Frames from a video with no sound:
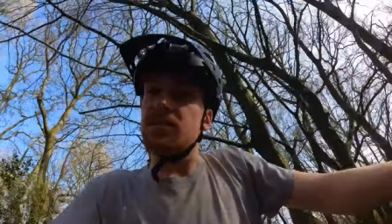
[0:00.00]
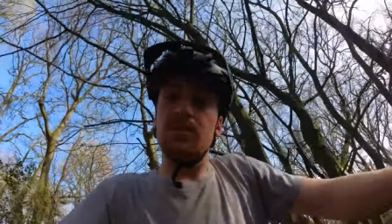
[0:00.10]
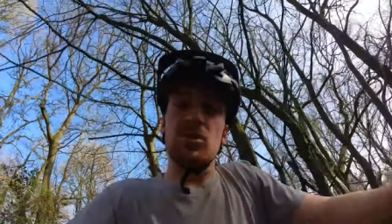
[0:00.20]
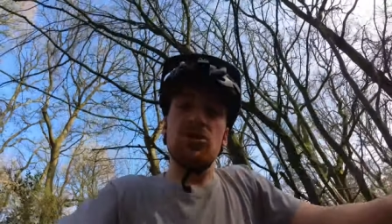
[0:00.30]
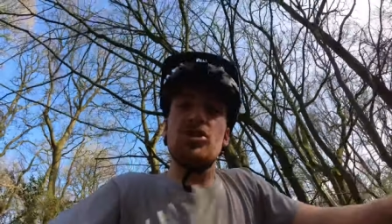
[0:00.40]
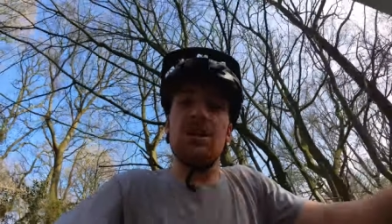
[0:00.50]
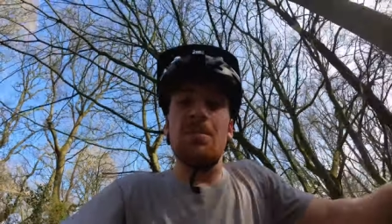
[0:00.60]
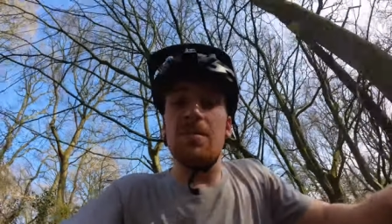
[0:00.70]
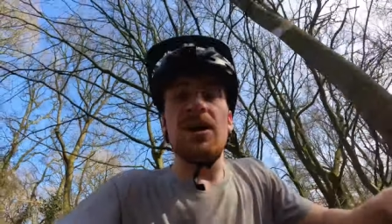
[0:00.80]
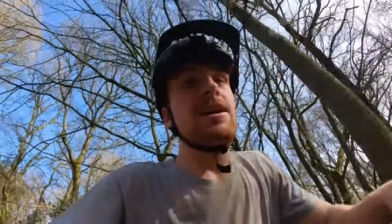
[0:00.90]
to some more
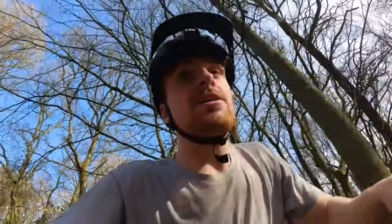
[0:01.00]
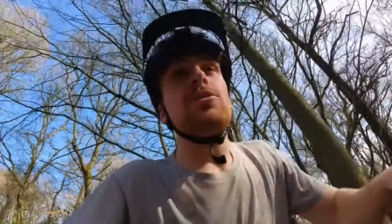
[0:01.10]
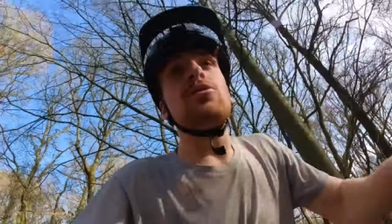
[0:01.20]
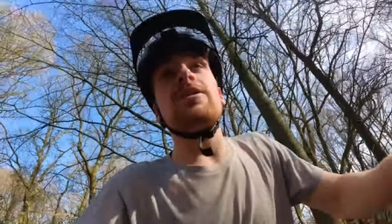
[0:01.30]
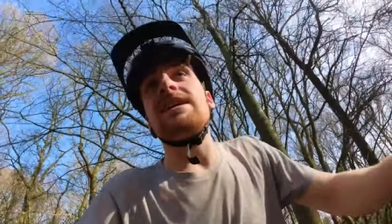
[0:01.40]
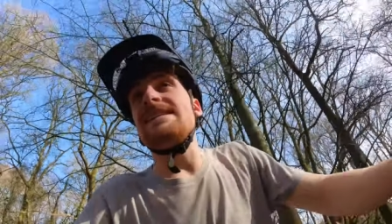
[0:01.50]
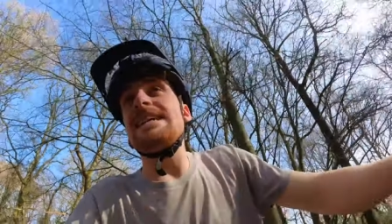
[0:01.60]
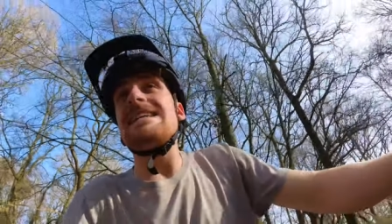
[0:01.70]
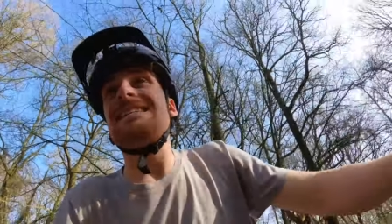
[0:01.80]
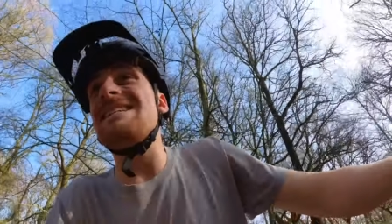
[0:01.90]
jump bike
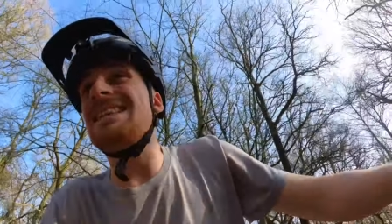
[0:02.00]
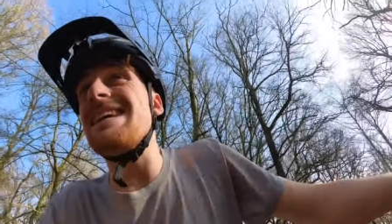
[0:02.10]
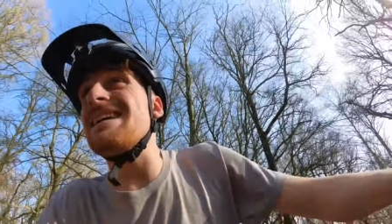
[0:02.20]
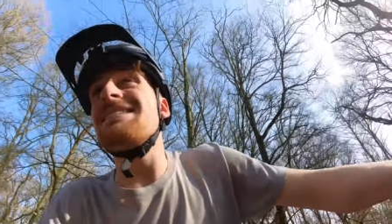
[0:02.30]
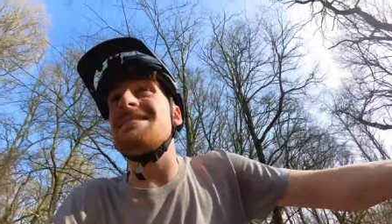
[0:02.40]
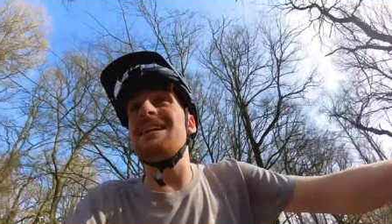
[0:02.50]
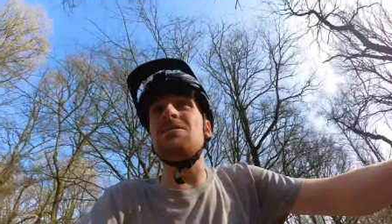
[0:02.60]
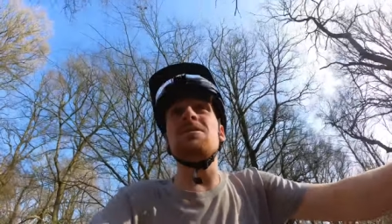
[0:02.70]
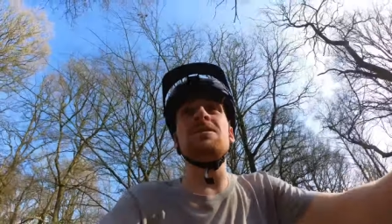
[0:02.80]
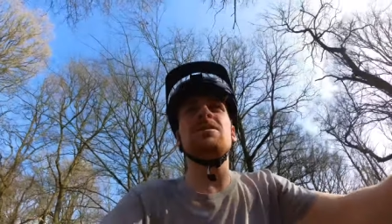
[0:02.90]
orientated things
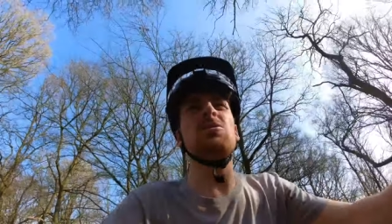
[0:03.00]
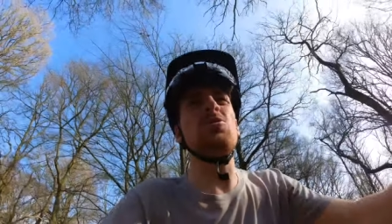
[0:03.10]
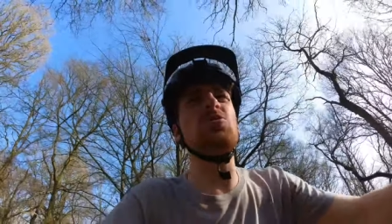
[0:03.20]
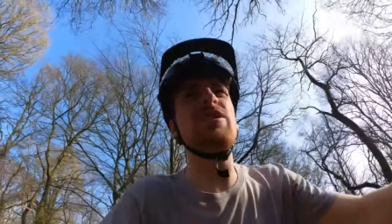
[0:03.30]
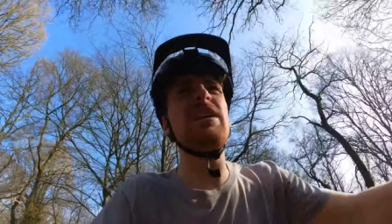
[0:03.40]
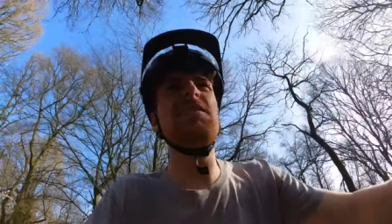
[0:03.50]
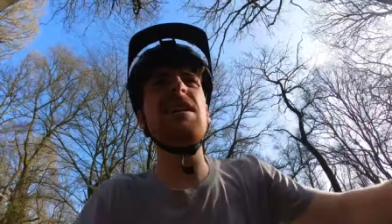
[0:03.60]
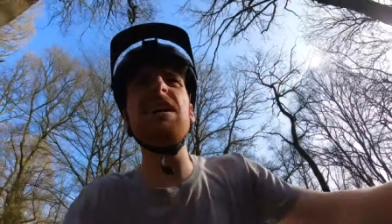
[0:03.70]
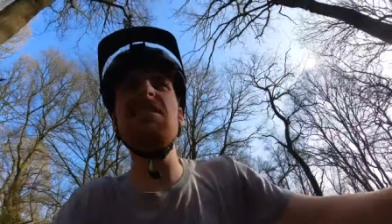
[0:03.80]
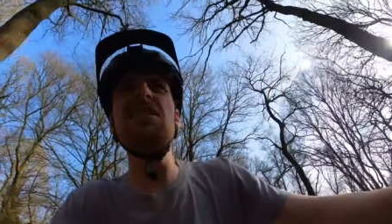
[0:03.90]
now.
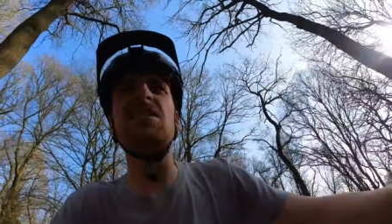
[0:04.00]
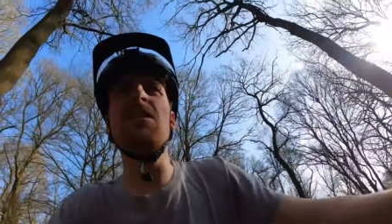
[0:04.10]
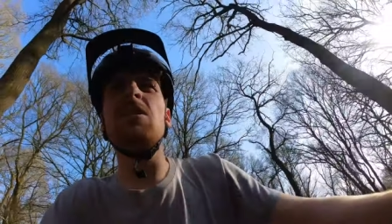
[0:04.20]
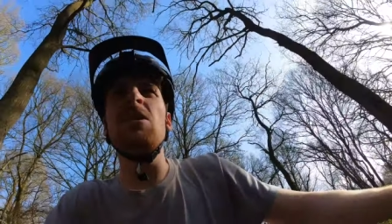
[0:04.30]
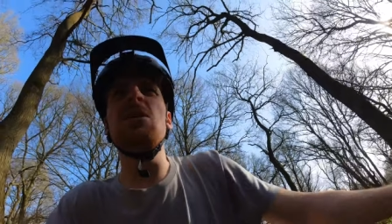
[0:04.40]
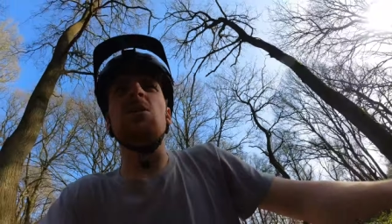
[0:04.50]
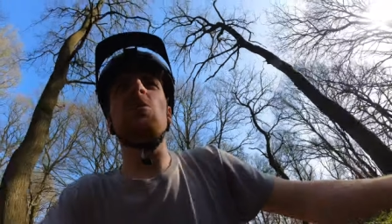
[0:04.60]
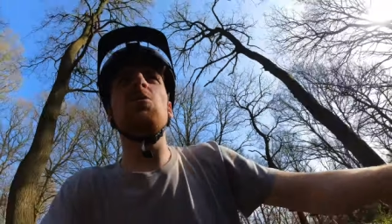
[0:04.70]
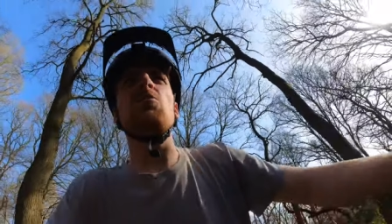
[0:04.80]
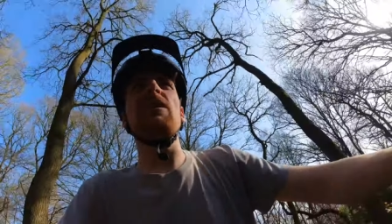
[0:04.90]
Orientated,
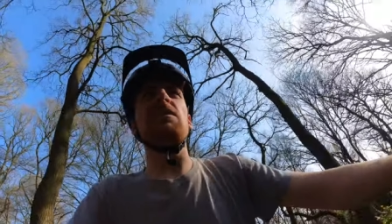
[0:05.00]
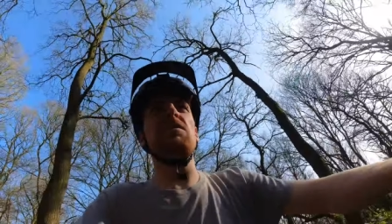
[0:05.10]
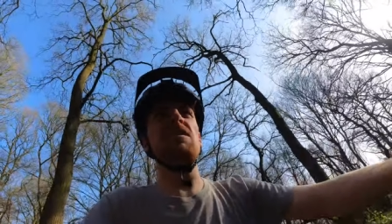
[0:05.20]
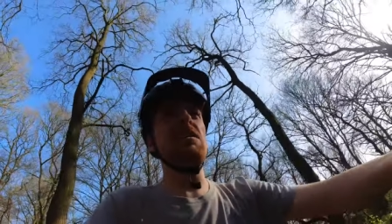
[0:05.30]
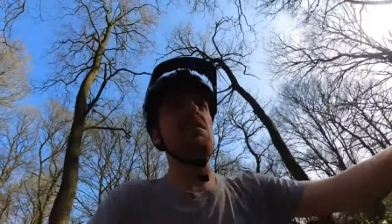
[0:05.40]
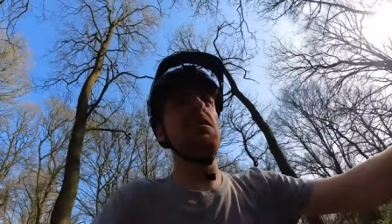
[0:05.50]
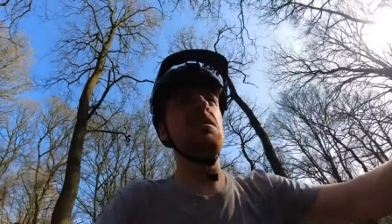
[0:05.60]
oriented,